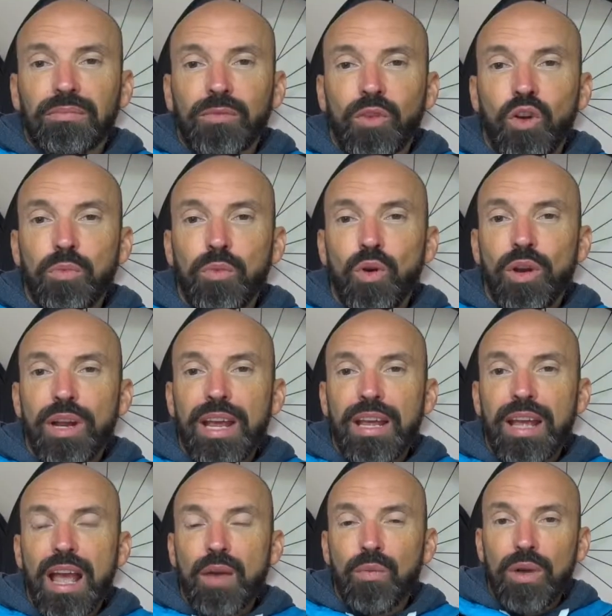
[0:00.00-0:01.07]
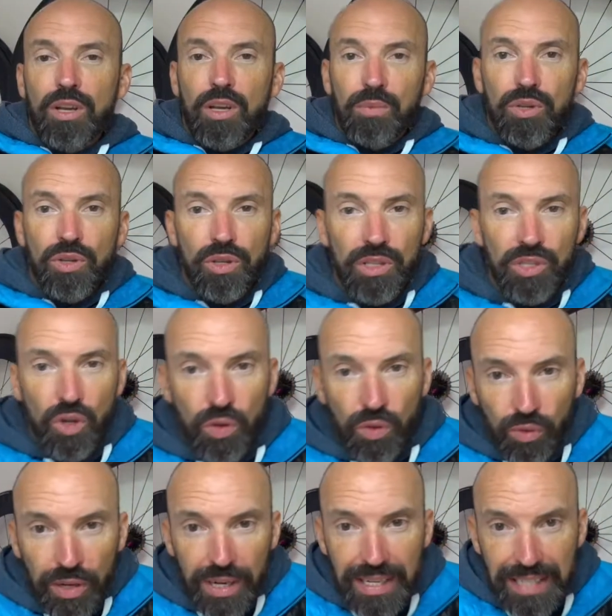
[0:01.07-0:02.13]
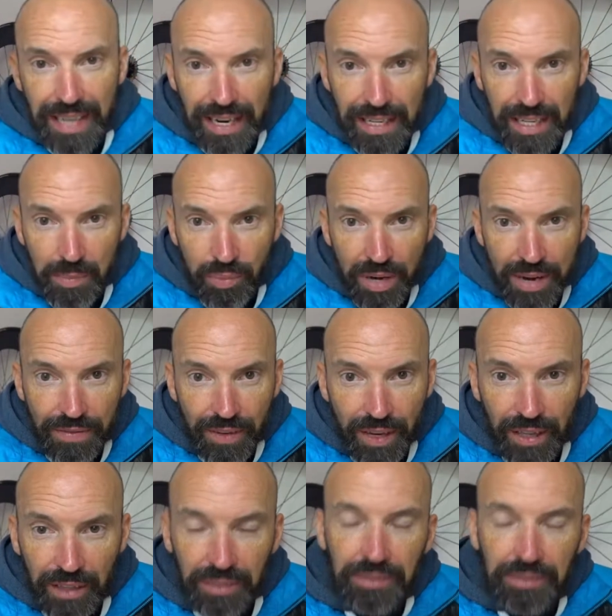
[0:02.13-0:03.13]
Good morning and welcome to the Do3 Daily Briefing.